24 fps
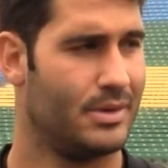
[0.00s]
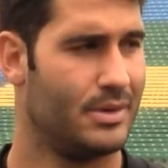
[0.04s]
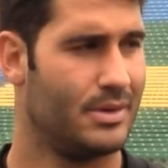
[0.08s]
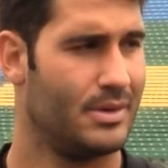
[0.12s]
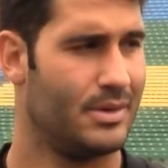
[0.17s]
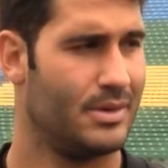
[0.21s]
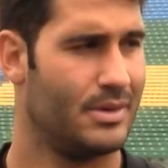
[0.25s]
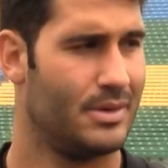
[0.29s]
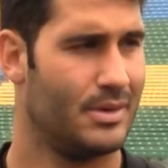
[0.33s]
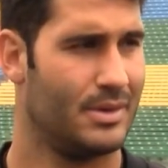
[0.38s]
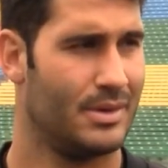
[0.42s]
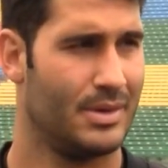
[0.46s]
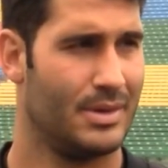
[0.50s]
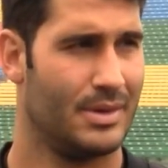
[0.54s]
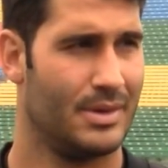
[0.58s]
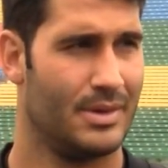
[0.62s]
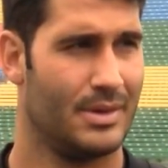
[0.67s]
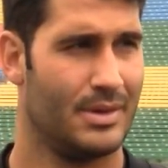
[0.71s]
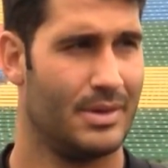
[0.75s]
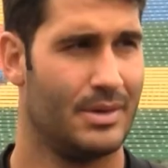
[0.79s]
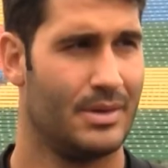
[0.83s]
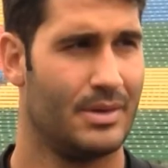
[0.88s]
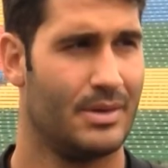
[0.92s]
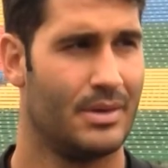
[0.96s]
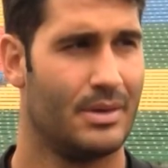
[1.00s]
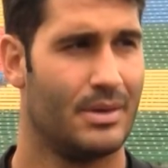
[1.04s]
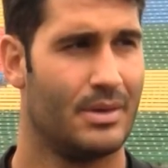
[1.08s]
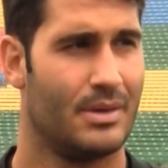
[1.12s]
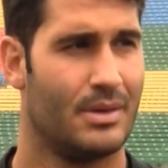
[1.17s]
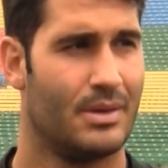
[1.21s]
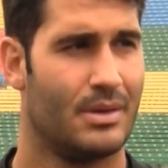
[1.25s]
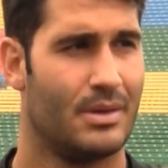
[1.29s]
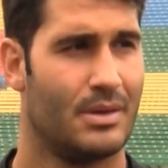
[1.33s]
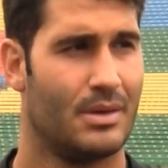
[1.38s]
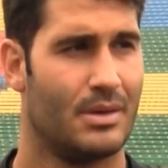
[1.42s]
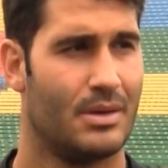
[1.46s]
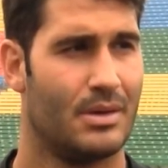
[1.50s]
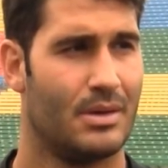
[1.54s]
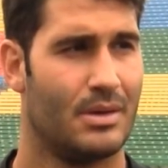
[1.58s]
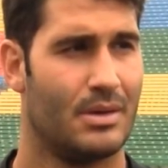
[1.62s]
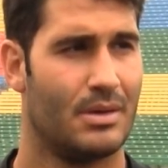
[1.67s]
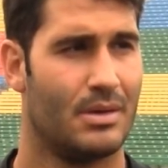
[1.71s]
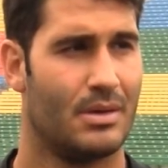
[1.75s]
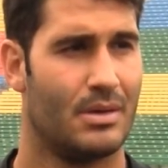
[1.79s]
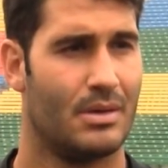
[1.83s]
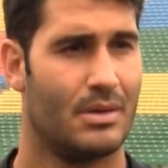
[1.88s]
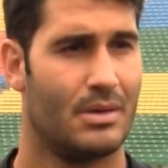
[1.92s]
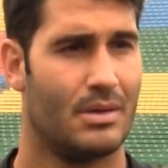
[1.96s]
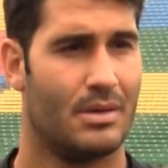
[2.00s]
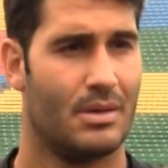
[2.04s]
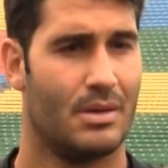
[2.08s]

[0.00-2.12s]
What do you see your role on this team now, Tino?